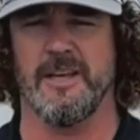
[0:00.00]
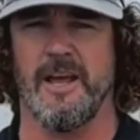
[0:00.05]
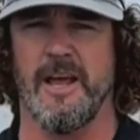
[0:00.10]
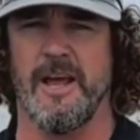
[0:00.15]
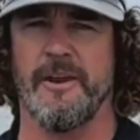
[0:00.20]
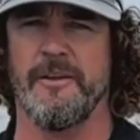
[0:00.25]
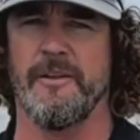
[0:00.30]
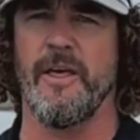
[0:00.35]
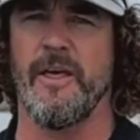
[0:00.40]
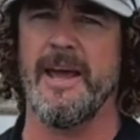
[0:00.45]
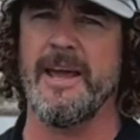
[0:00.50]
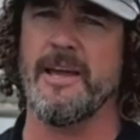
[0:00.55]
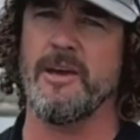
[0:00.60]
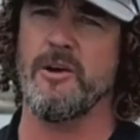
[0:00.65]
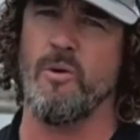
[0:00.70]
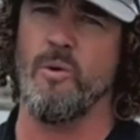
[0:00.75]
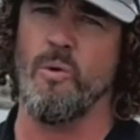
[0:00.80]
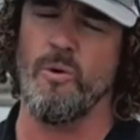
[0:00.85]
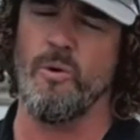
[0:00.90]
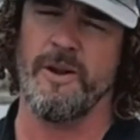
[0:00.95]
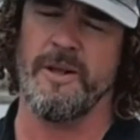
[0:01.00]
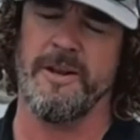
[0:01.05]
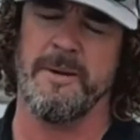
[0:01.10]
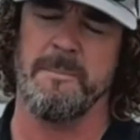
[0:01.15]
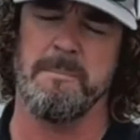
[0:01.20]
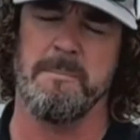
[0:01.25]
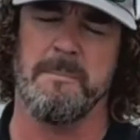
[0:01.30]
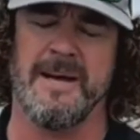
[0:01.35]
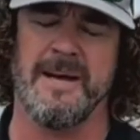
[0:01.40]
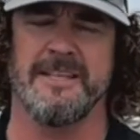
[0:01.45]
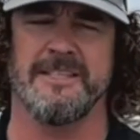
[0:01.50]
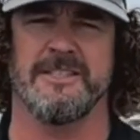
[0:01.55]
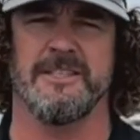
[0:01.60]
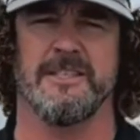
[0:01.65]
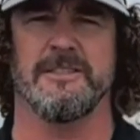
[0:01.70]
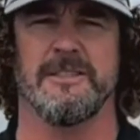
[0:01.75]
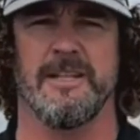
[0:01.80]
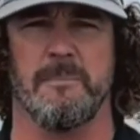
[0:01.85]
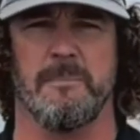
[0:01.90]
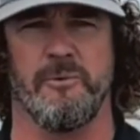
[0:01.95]
and they caught an
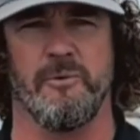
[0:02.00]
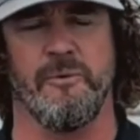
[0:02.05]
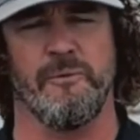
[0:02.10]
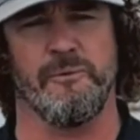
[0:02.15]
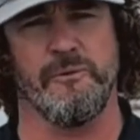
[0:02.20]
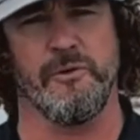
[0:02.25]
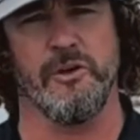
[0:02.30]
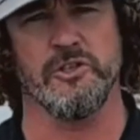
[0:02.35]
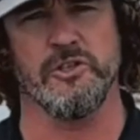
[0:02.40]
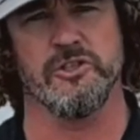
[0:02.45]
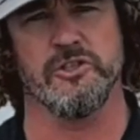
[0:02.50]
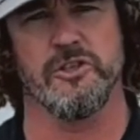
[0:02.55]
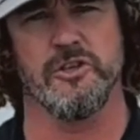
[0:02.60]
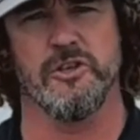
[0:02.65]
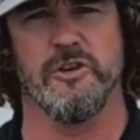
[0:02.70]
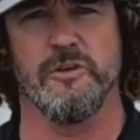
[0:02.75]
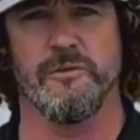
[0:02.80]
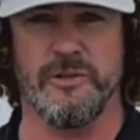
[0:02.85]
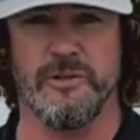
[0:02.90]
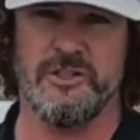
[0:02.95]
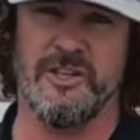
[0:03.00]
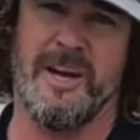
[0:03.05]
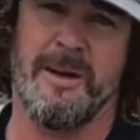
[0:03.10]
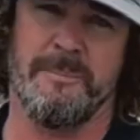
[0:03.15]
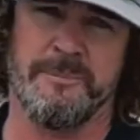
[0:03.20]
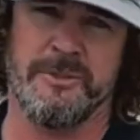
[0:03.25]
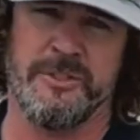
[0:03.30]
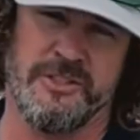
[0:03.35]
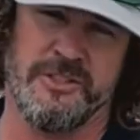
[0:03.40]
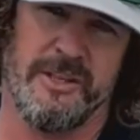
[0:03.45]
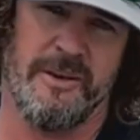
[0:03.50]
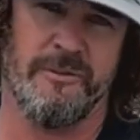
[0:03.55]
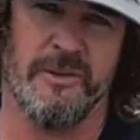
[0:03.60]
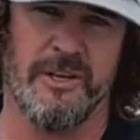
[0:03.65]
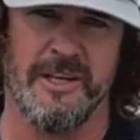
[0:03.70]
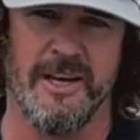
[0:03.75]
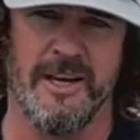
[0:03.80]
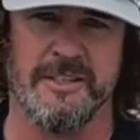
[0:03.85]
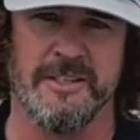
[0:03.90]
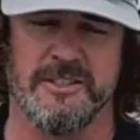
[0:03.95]
amazing number of fish up to
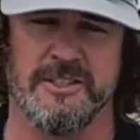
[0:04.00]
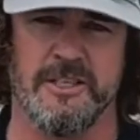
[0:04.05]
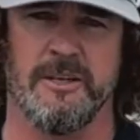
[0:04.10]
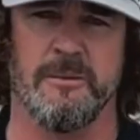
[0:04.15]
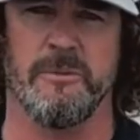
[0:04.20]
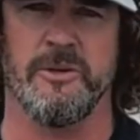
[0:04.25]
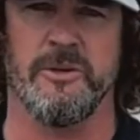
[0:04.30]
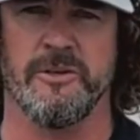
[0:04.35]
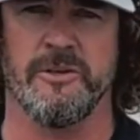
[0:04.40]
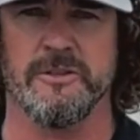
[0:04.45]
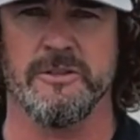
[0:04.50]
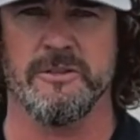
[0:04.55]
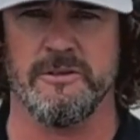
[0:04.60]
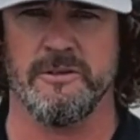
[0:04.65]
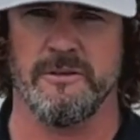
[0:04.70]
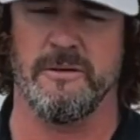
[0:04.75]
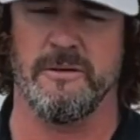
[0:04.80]
78 centimetres,